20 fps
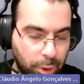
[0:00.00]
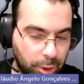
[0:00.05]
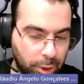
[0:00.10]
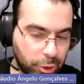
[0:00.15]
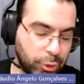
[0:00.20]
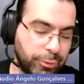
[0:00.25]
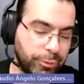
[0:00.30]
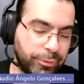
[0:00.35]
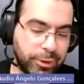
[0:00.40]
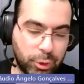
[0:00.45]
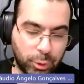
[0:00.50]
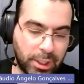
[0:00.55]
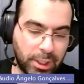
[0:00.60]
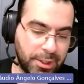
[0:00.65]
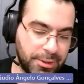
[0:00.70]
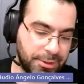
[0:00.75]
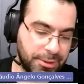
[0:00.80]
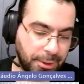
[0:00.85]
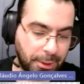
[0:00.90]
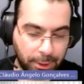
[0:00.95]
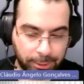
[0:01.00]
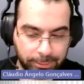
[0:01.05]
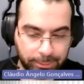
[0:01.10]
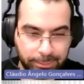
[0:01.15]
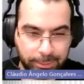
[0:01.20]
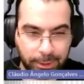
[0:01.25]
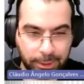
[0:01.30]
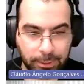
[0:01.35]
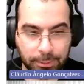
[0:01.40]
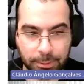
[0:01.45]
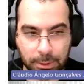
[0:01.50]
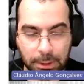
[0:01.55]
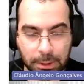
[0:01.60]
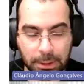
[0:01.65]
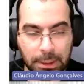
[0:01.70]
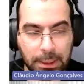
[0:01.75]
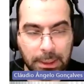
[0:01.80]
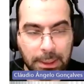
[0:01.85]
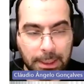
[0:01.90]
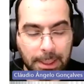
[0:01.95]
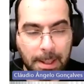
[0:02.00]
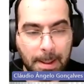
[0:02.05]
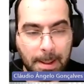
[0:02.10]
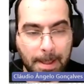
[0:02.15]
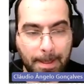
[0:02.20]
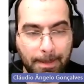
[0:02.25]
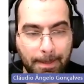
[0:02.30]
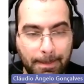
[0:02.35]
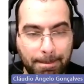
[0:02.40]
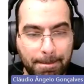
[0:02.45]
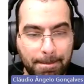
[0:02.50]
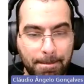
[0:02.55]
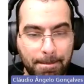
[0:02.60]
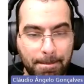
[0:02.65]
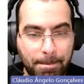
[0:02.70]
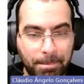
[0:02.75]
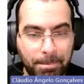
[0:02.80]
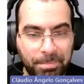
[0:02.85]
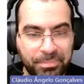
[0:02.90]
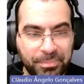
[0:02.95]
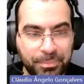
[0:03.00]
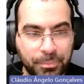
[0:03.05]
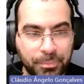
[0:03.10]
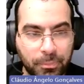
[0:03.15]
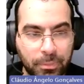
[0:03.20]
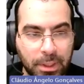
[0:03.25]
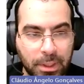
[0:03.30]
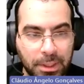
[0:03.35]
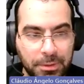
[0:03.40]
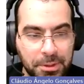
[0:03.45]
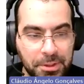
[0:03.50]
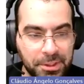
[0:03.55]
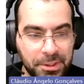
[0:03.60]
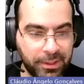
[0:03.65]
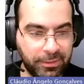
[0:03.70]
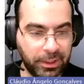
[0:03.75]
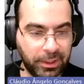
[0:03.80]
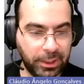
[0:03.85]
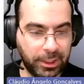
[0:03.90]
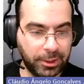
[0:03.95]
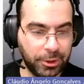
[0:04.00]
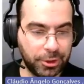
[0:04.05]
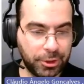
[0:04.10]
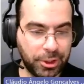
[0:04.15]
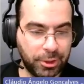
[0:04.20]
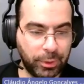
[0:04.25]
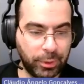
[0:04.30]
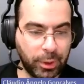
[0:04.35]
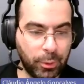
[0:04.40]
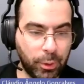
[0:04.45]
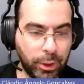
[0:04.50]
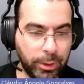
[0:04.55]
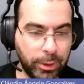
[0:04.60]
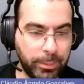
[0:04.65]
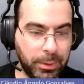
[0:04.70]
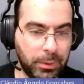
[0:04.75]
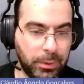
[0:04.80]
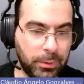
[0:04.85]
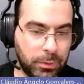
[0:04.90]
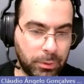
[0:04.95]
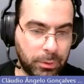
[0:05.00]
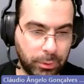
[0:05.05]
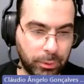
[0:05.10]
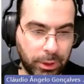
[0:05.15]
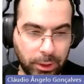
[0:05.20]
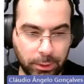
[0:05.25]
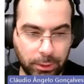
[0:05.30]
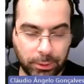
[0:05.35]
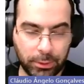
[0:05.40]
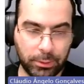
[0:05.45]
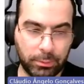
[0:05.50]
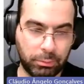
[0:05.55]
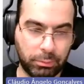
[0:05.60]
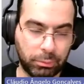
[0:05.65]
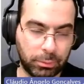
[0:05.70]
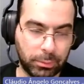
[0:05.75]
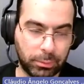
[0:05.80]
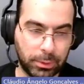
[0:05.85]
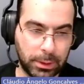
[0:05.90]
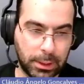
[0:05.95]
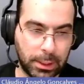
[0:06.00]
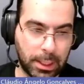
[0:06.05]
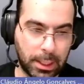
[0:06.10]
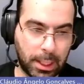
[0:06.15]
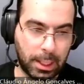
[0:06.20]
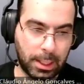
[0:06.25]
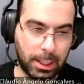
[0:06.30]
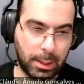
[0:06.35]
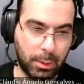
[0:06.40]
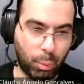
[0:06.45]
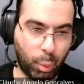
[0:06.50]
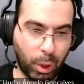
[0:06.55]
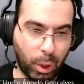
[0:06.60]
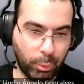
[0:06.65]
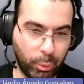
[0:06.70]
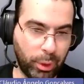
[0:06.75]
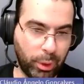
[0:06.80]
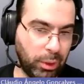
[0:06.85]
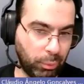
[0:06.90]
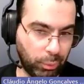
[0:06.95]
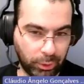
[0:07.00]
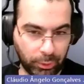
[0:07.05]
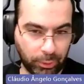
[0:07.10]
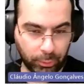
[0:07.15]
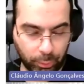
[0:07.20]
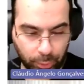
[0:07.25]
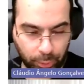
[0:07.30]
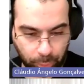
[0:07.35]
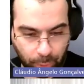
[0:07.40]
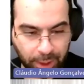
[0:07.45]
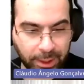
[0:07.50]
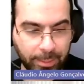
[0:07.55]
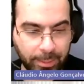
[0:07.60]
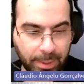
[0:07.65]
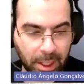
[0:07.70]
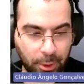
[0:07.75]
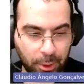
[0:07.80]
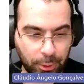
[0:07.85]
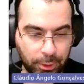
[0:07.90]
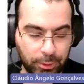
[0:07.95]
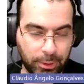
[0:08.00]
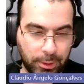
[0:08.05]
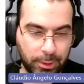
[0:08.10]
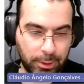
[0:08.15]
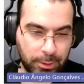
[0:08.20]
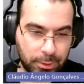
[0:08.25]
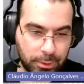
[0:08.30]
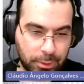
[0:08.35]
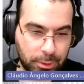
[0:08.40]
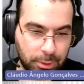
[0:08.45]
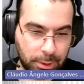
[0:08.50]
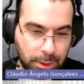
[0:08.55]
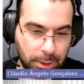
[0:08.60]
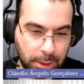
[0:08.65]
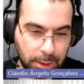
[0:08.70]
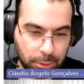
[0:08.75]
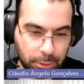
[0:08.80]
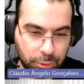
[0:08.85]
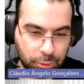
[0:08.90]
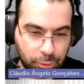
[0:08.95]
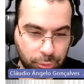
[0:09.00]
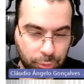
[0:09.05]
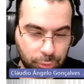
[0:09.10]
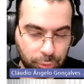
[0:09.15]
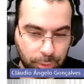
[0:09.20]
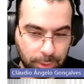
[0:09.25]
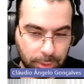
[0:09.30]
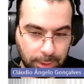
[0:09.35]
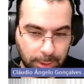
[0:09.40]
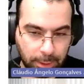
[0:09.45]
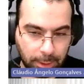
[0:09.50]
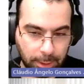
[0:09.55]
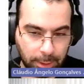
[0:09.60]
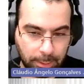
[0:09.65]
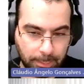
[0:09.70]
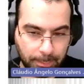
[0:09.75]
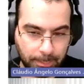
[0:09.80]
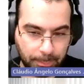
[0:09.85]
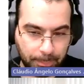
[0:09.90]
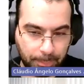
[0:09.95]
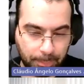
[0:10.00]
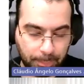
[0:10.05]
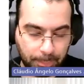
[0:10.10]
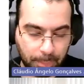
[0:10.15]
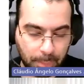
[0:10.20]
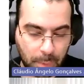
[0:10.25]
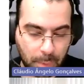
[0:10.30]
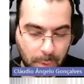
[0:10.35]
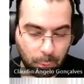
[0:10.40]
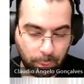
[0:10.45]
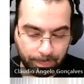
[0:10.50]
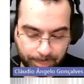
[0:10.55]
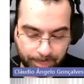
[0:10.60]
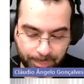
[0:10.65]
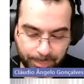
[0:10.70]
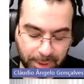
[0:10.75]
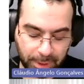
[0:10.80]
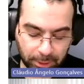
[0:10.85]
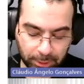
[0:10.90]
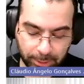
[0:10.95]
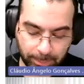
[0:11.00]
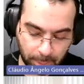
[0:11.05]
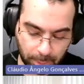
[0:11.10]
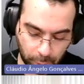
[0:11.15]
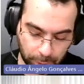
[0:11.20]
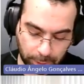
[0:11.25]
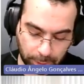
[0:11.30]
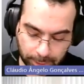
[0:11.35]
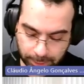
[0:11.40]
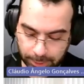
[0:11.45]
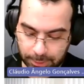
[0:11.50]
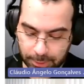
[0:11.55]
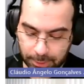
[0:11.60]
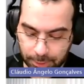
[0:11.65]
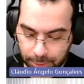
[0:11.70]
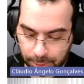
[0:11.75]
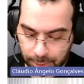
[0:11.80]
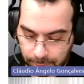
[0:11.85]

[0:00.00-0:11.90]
we're also visualizing other things. The saving energy requirement. So here, one way we went about it is to would build a model, and this